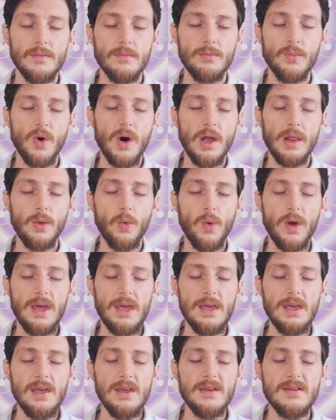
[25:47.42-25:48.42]
While the
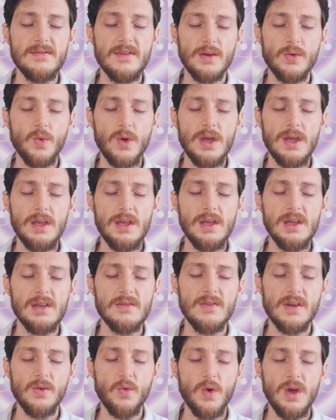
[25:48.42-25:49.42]
wave and wave
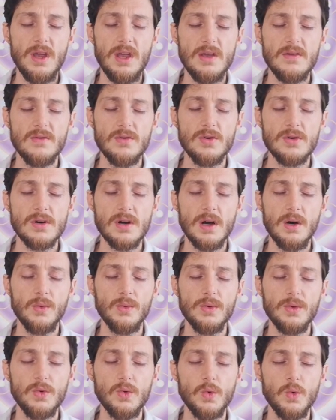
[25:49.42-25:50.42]
and wave around
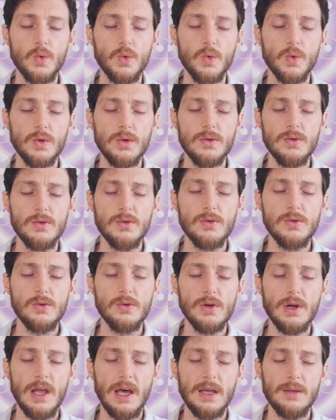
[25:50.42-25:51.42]
you,
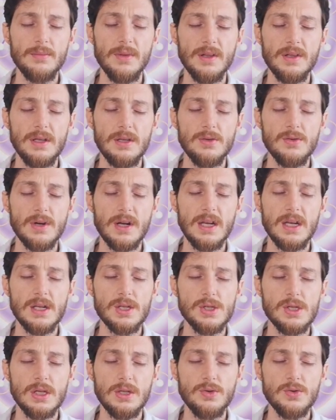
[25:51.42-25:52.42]
your light body, your
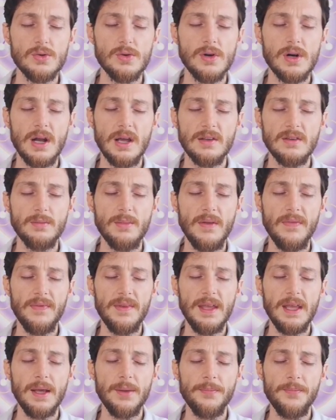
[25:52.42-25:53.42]
energy, your aura
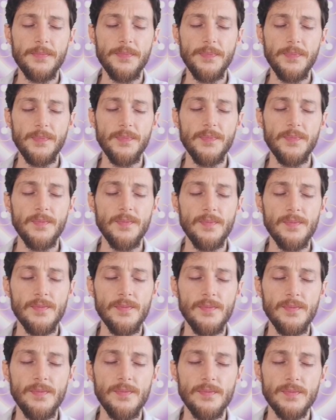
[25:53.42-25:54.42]
expanding,
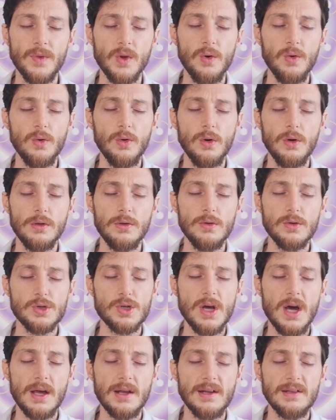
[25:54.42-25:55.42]
all your
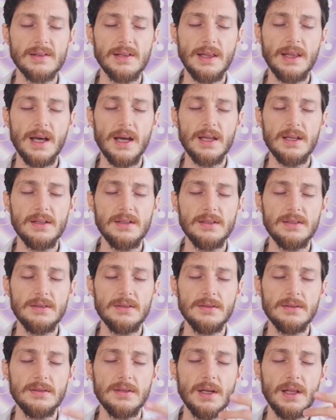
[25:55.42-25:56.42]
chakras aligning,
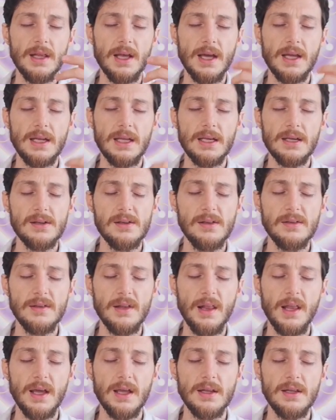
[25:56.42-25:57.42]

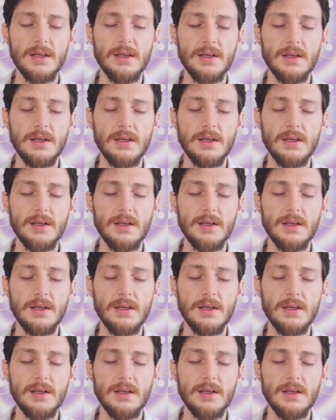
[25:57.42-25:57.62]
crystalline.